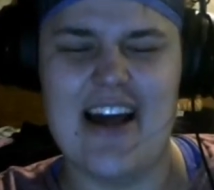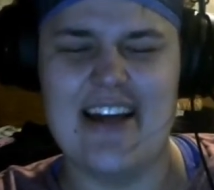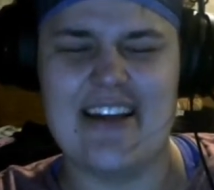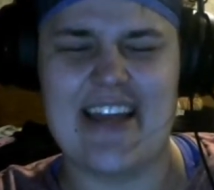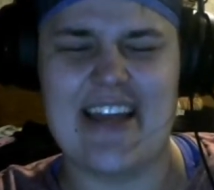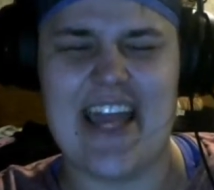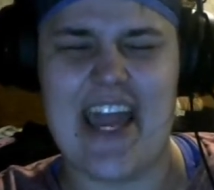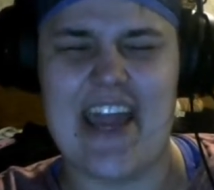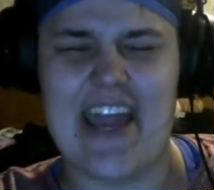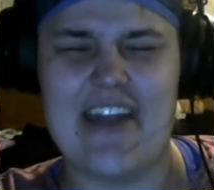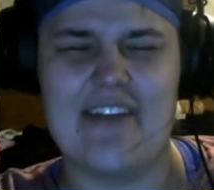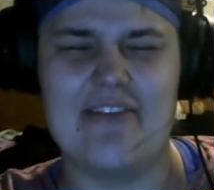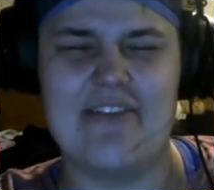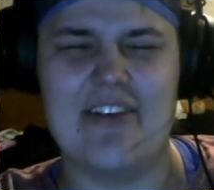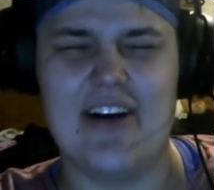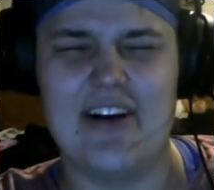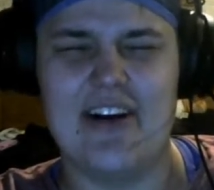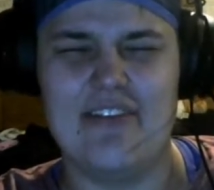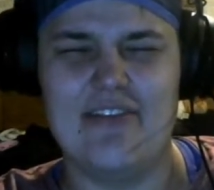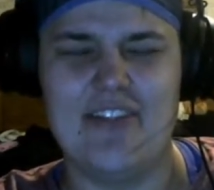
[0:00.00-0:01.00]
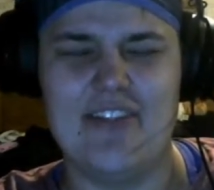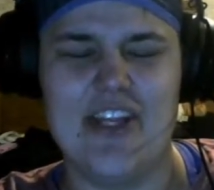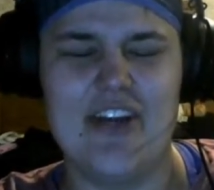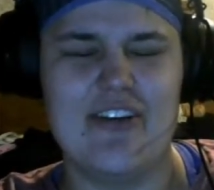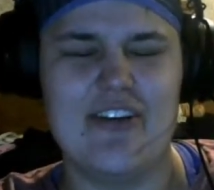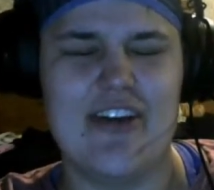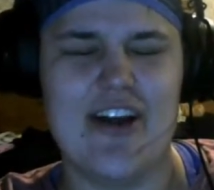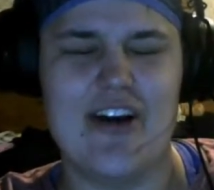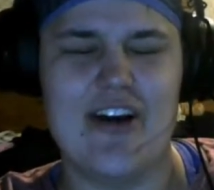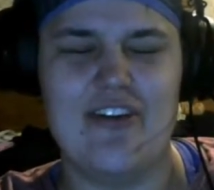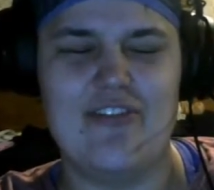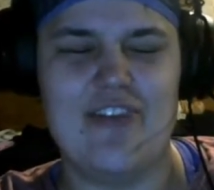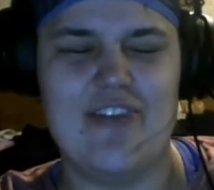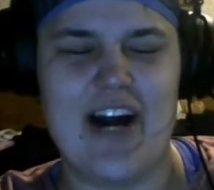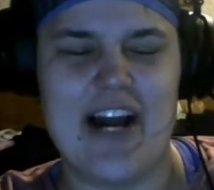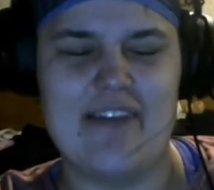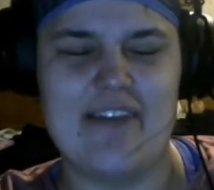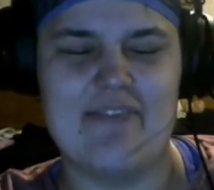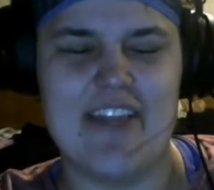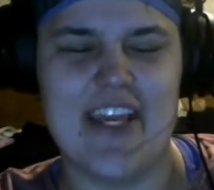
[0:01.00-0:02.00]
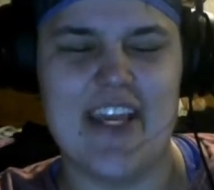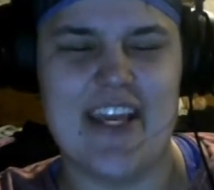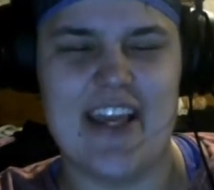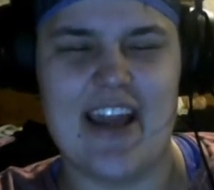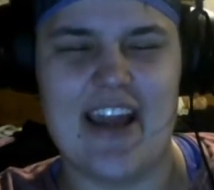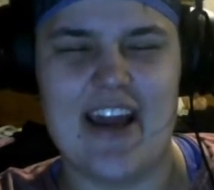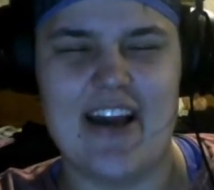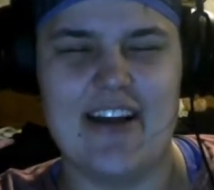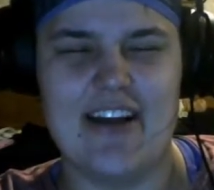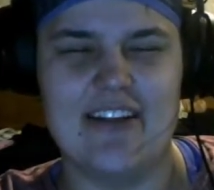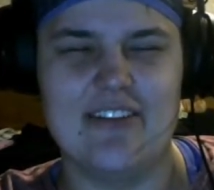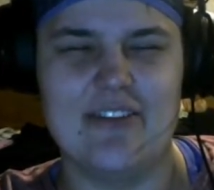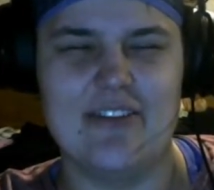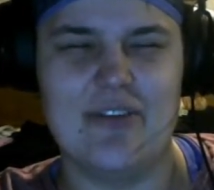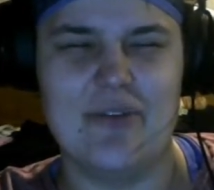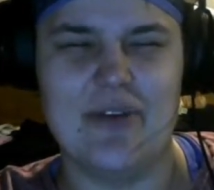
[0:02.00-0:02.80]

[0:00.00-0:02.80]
gave Yu-Gi-Oh 5D and